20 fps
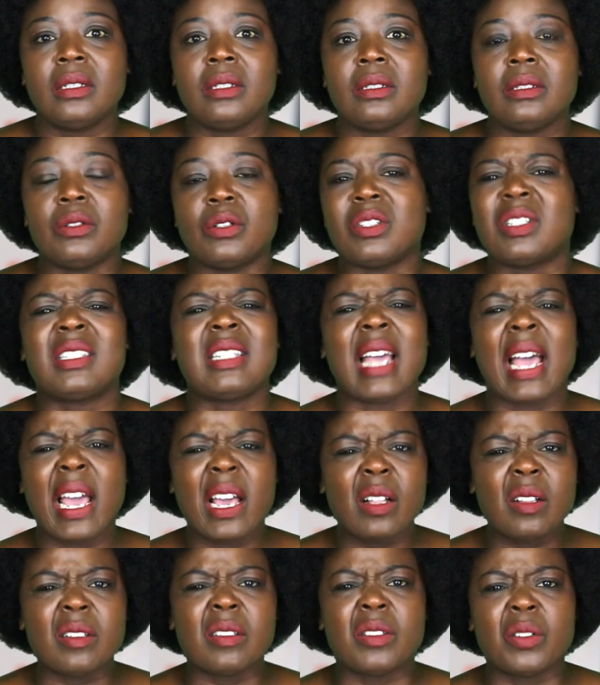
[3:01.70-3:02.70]
you know,
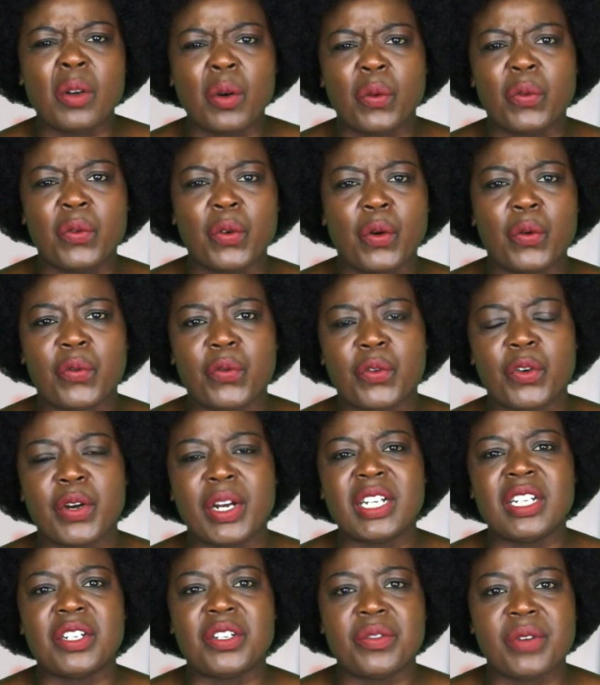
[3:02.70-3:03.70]
styles of, of
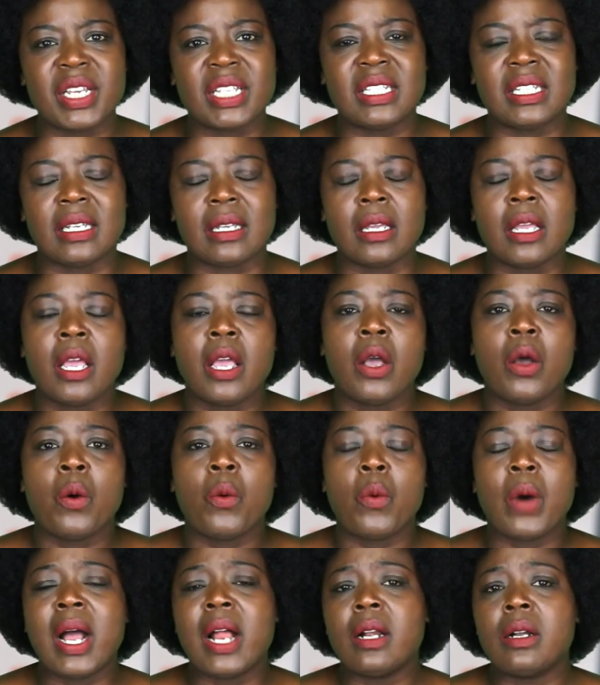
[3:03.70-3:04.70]
credit rating.
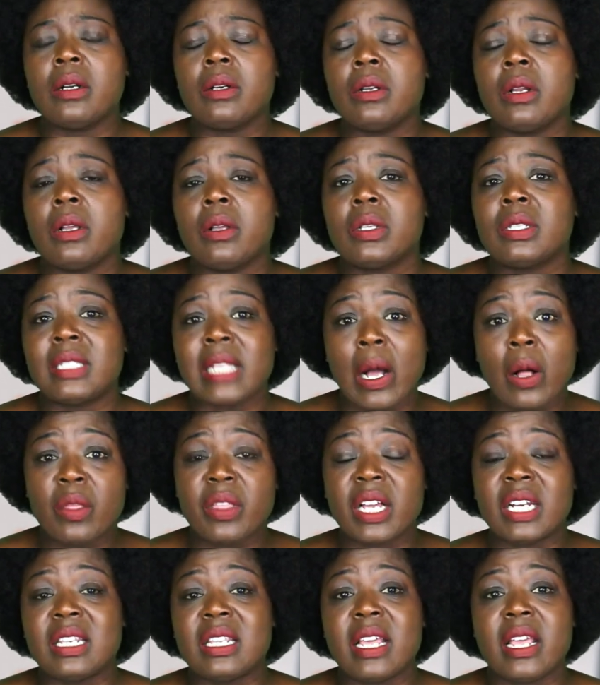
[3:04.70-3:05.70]
One style
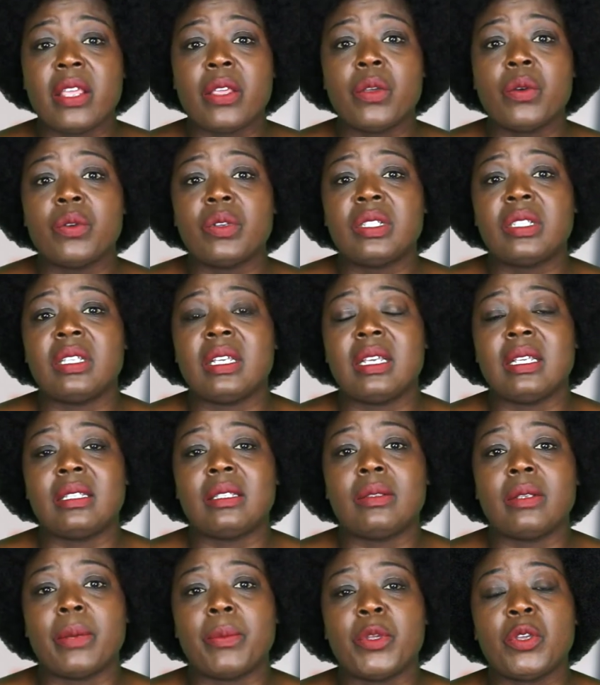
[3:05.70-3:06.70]
that they use
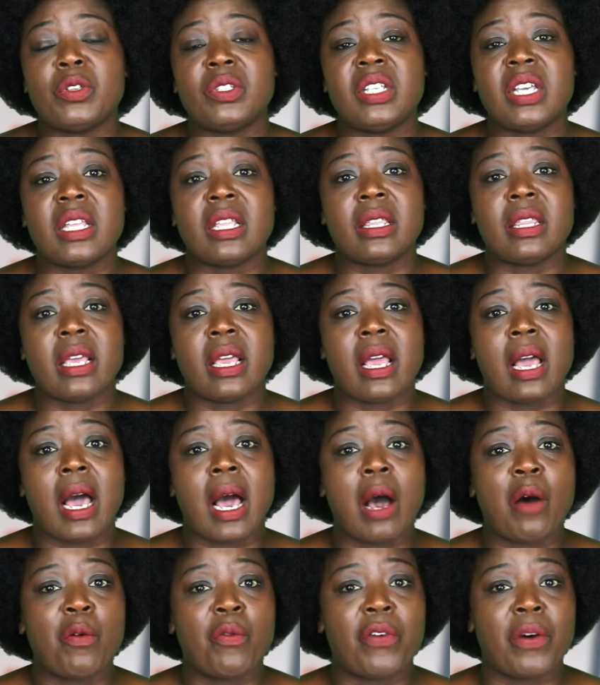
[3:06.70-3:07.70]
is using the
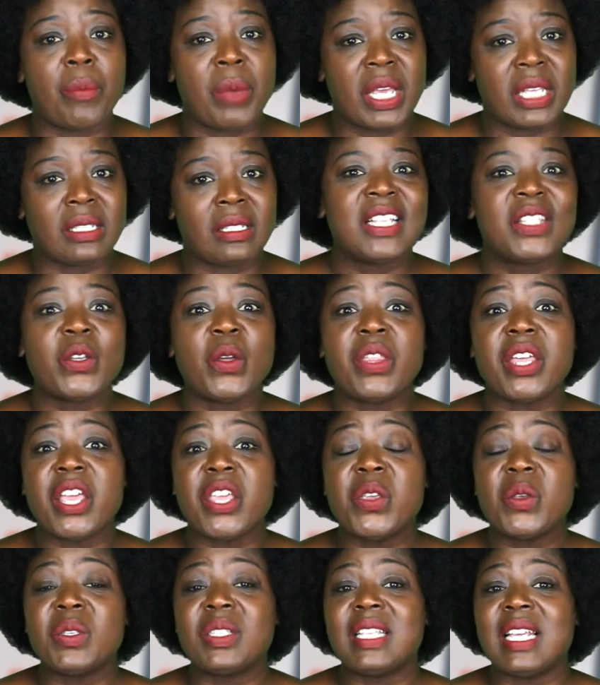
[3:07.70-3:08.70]
alphabet. So they
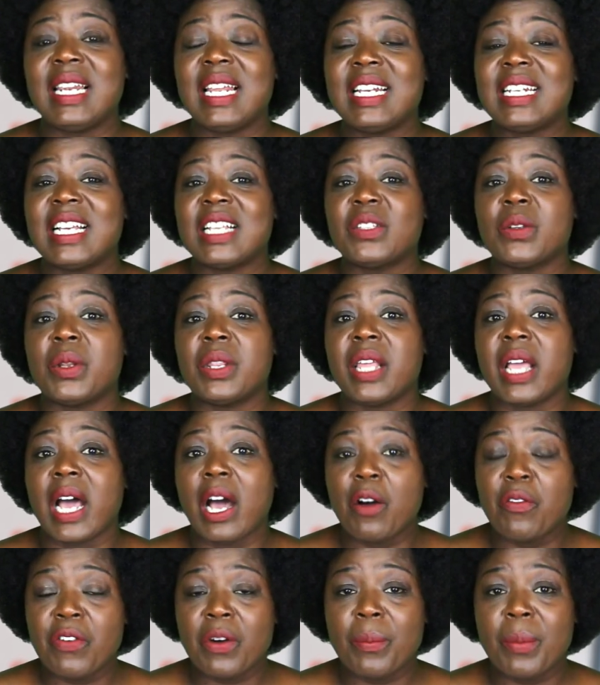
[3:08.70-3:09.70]
use the letters on the
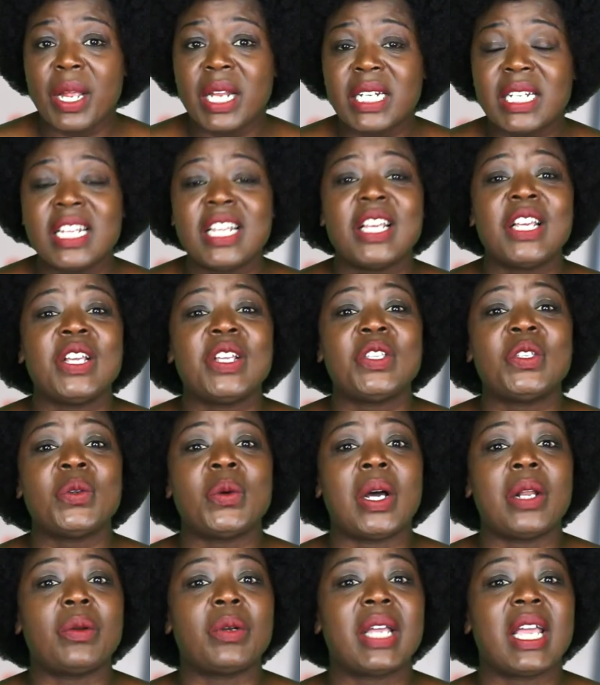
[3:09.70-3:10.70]
alphabet
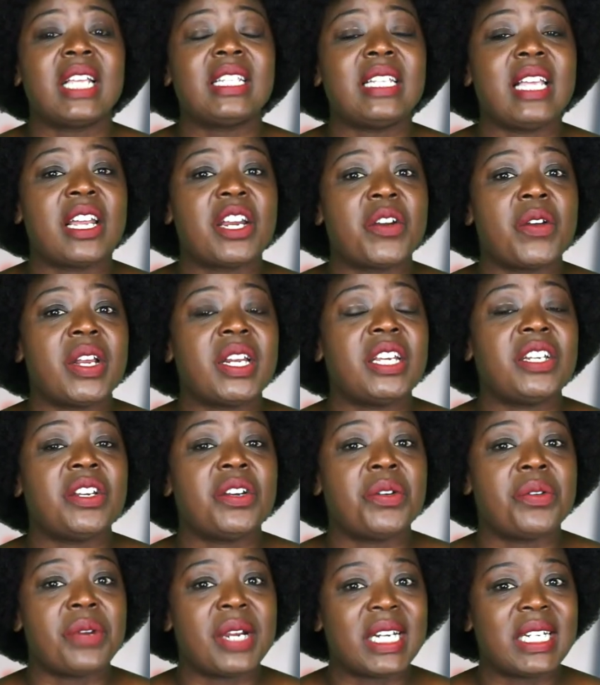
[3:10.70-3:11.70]
to allocate a credit
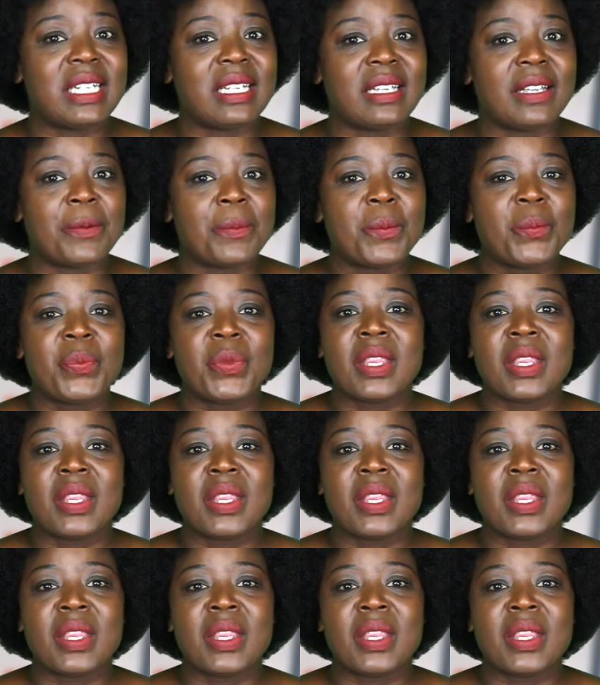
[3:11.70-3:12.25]
rating.